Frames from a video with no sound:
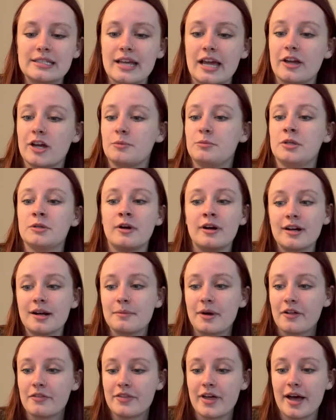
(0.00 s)
I could be wrong
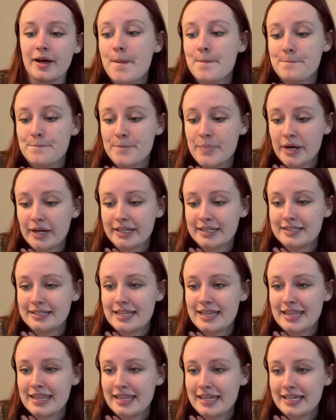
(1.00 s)
about that, but
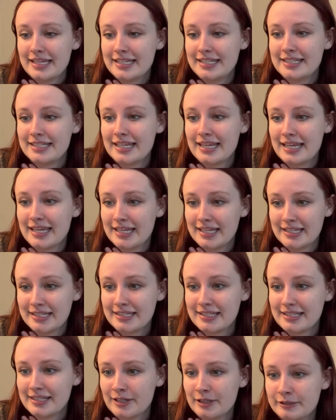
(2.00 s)
this
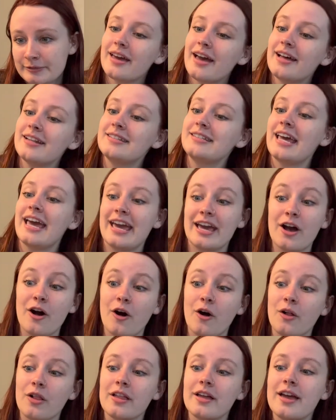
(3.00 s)
is a
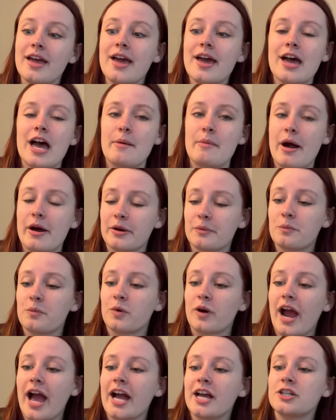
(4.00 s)
tale about a
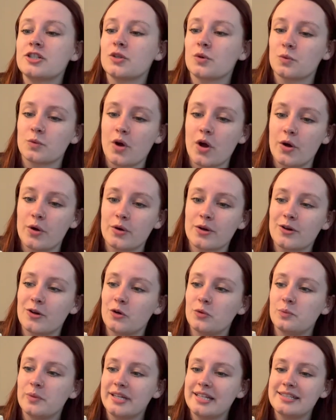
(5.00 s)
brash rogue who
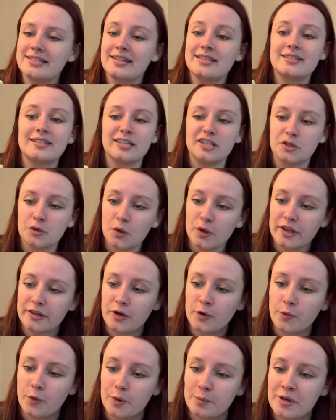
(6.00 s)
meets his equal in a
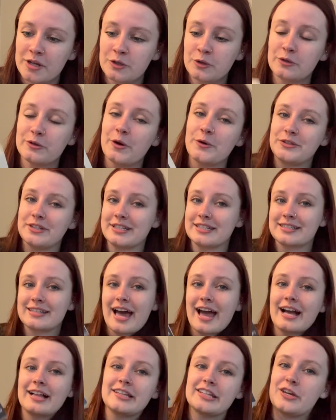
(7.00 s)
woman who knows
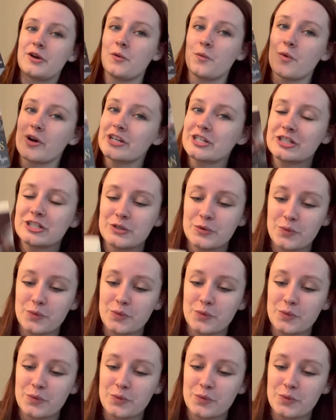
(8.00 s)
exactly what she